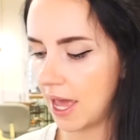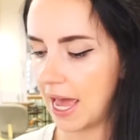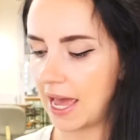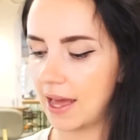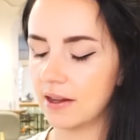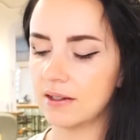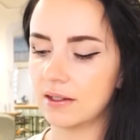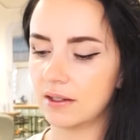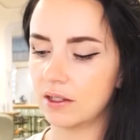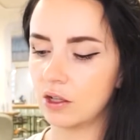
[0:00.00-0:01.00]
and
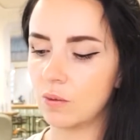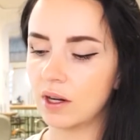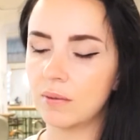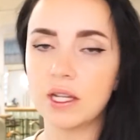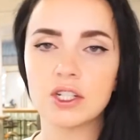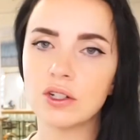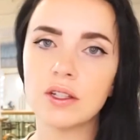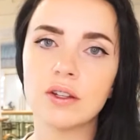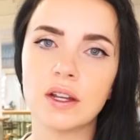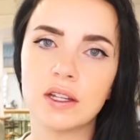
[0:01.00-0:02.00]
you want to make sure that
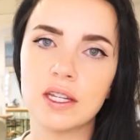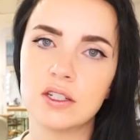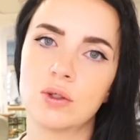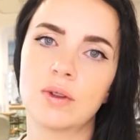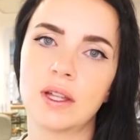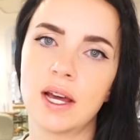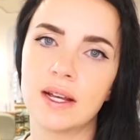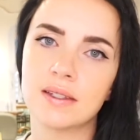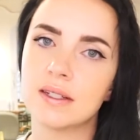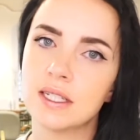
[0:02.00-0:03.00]
you get a heat tool that
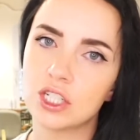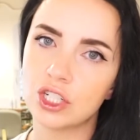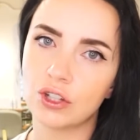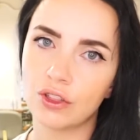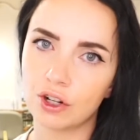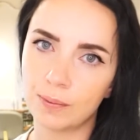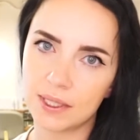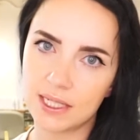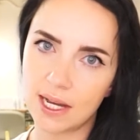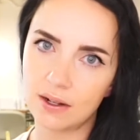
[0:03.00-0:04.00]
has a digital
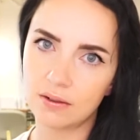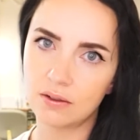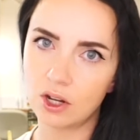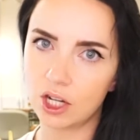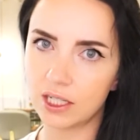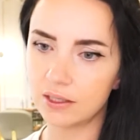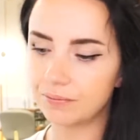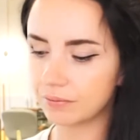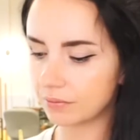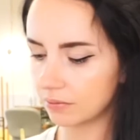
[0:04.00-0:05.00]
thermostat on it.
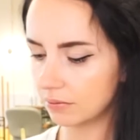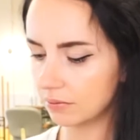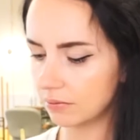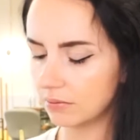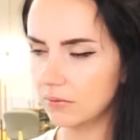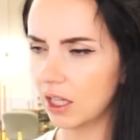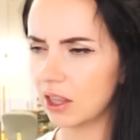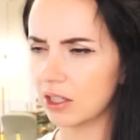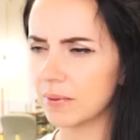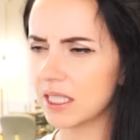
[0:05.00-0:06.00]

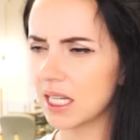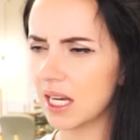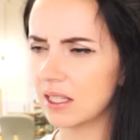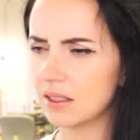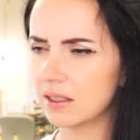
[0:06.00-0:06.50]
Thermostat?